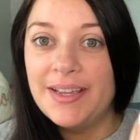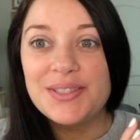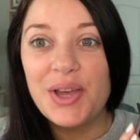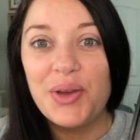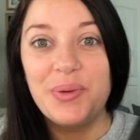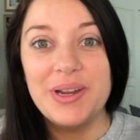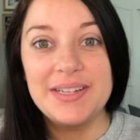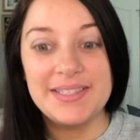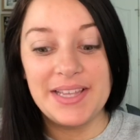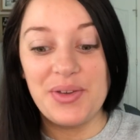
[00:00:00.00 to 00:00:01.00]
So we're gonna
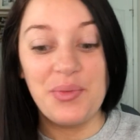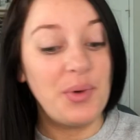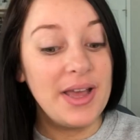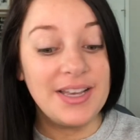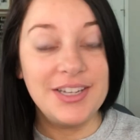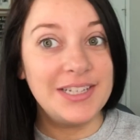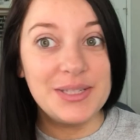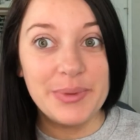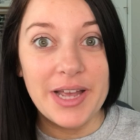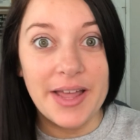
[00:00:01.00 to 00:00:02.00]
see what
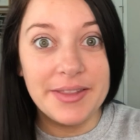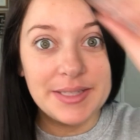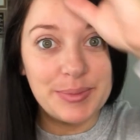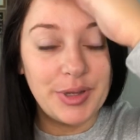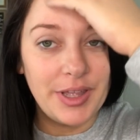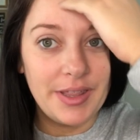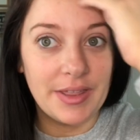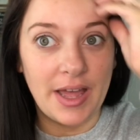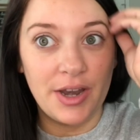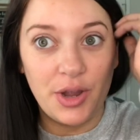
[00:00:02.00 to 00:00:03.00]
goodies we got this month.
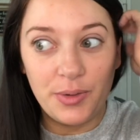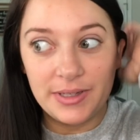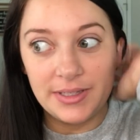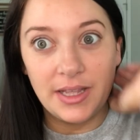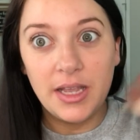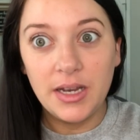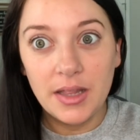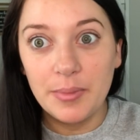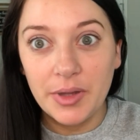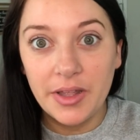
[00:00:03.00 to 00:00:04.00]
I know it's the end of the
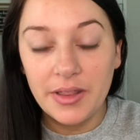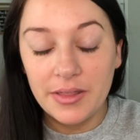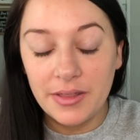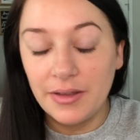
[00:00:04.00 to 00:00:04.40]
month.